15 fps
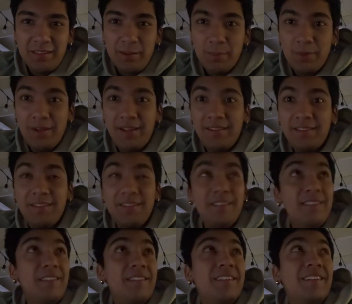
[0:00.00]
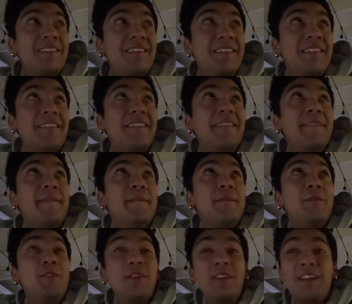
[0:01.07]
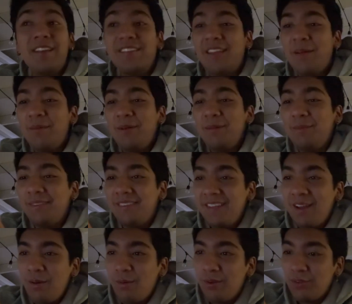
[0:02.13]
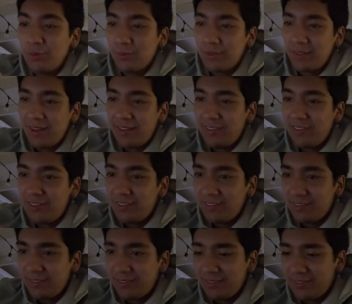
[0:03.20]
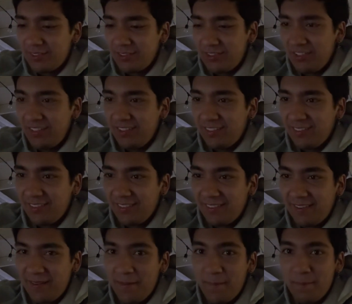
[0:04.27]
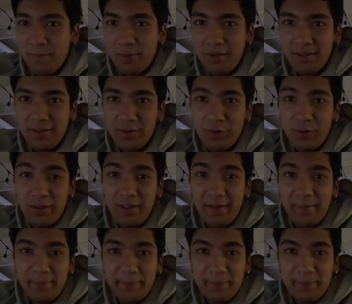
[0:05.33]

Keep it like this. You guys haven't even seen how it looks with the lights on. Jeez. But, okay.